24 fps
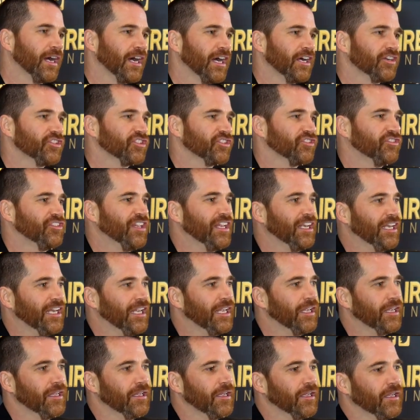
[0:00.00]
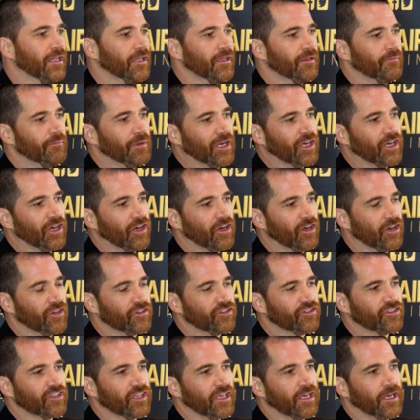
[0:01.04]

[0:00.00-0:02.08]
I just did it because